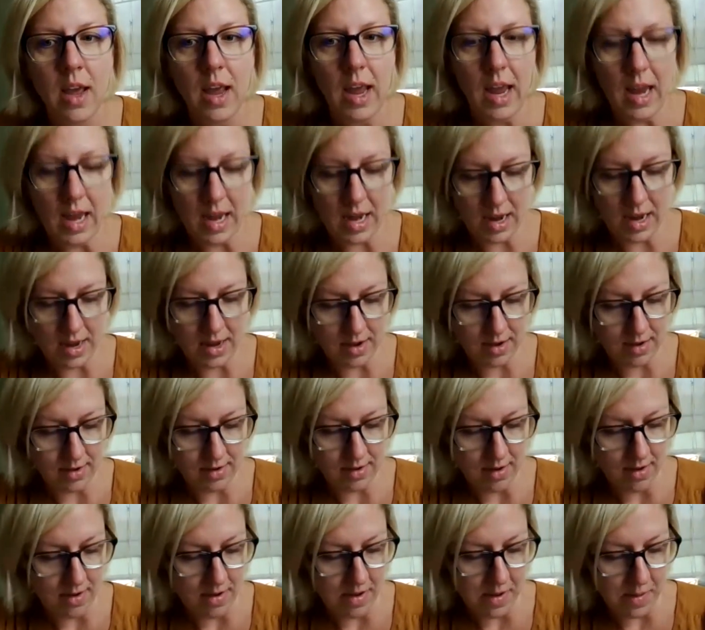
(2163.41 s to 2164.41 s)
And
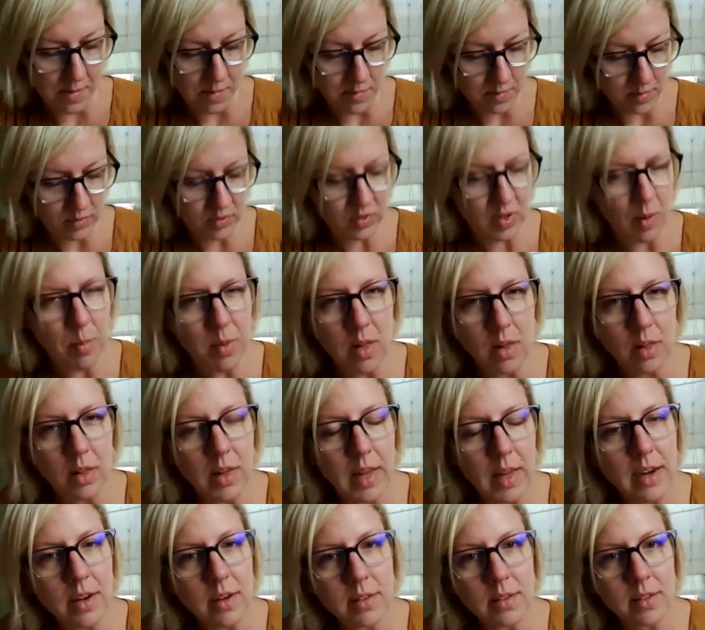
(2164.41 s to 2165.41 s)
some of the
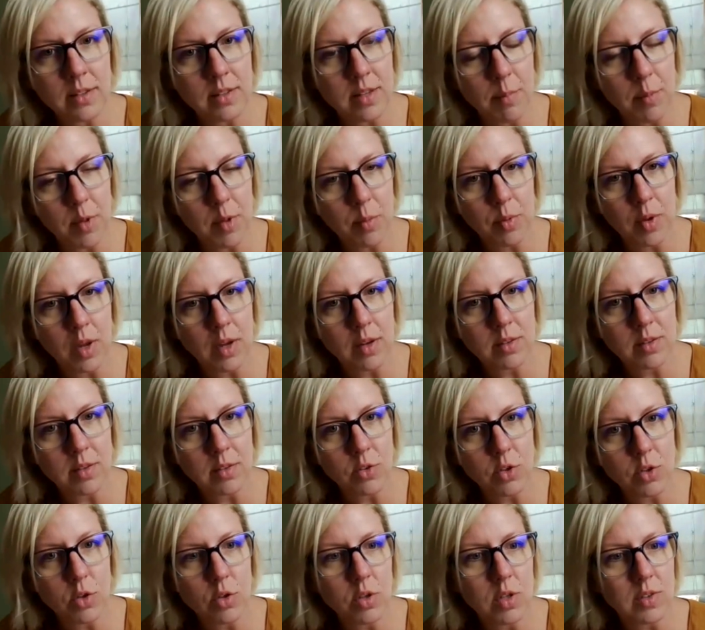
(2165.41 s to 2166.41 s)
links, some of the places
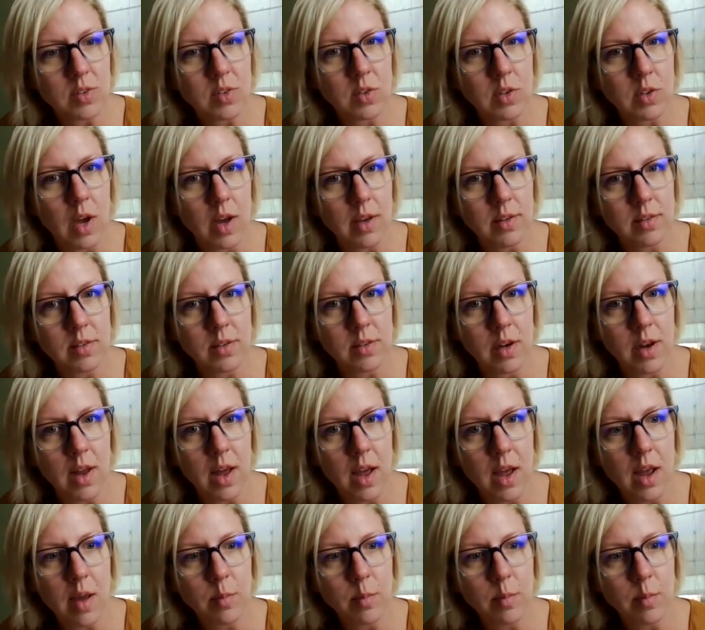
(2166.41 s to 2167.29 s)
you discussed today,